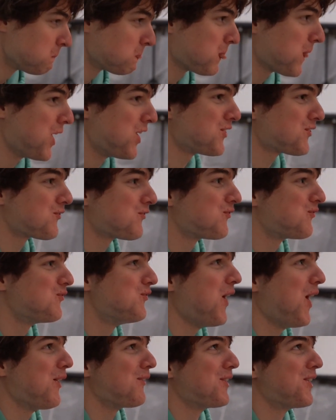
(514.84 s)
it's
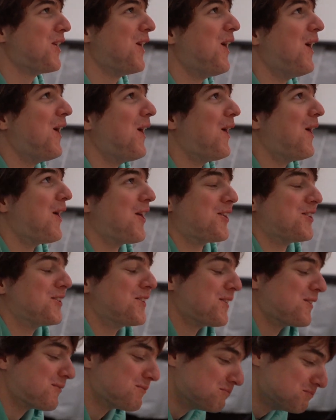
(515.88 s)
very hard.
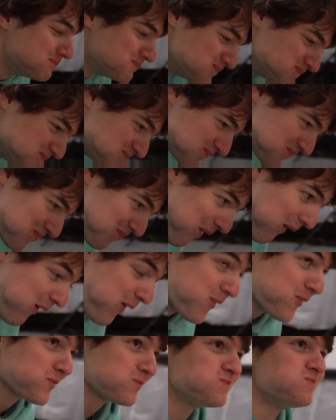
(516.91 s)
That's what fresh